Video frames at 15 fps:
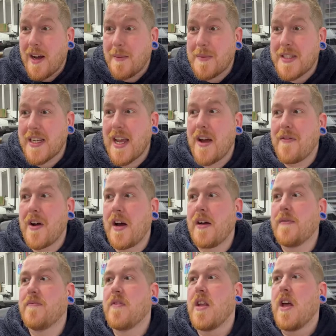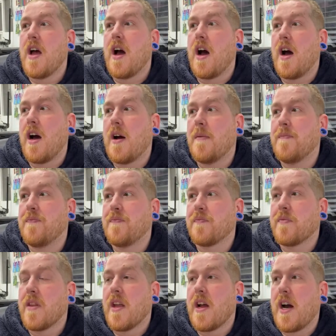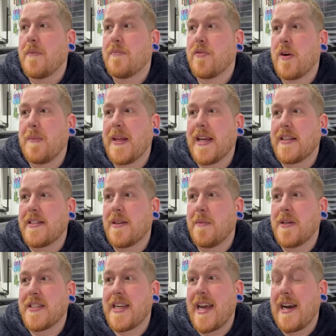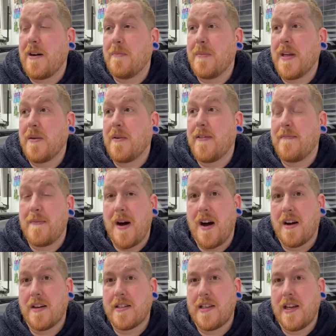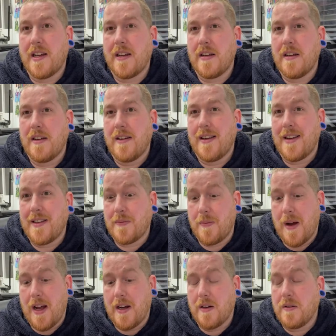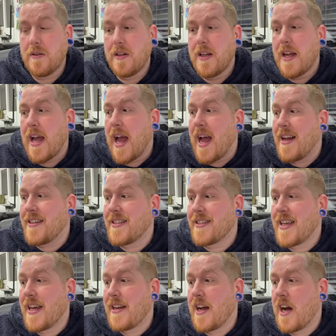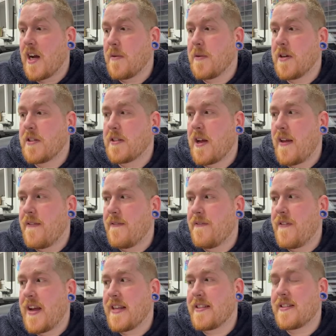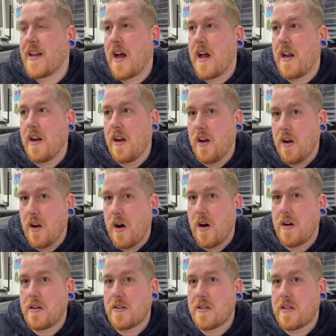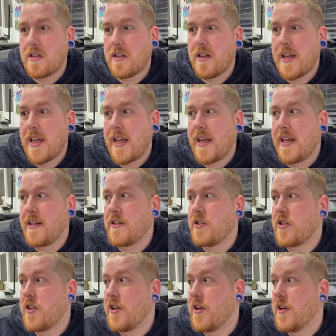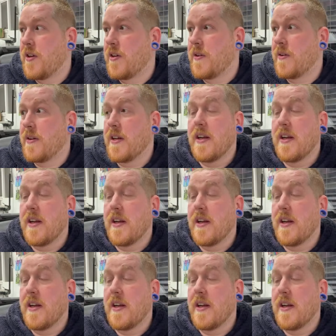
up together. Um, I'd probably get someone to help me with marketing as well. And then I would invest a lot into